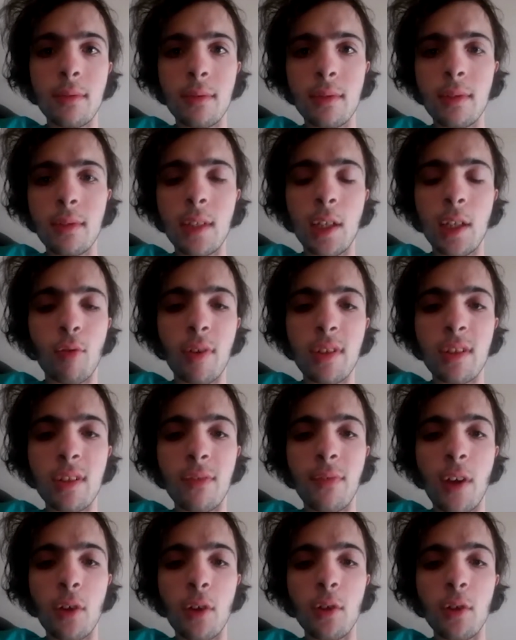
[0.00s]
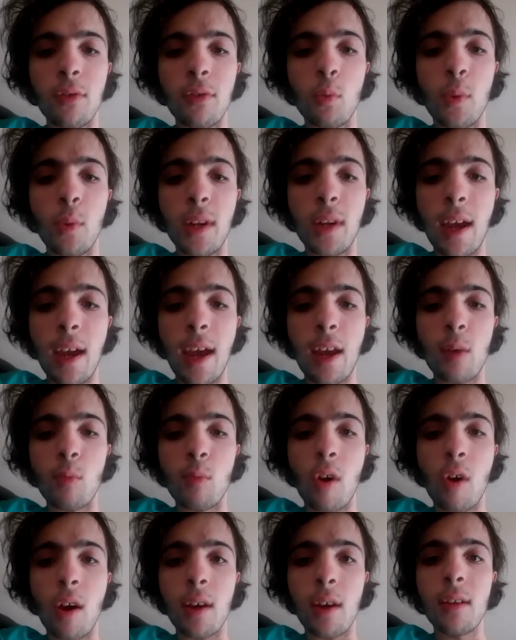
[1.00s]
decrease the value of the winner. Adam
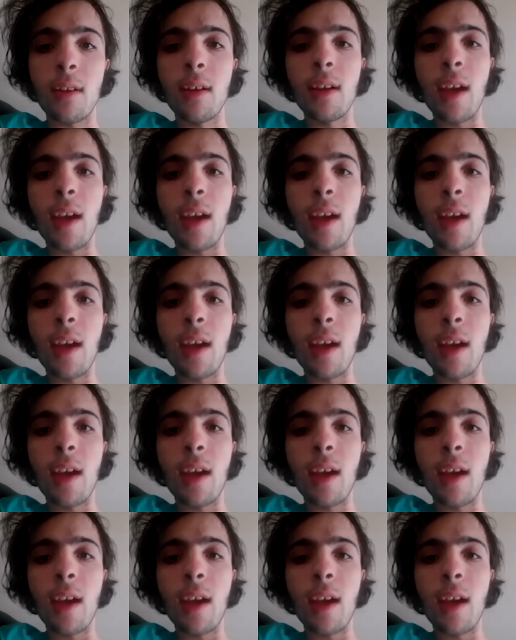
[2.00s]
Ryan.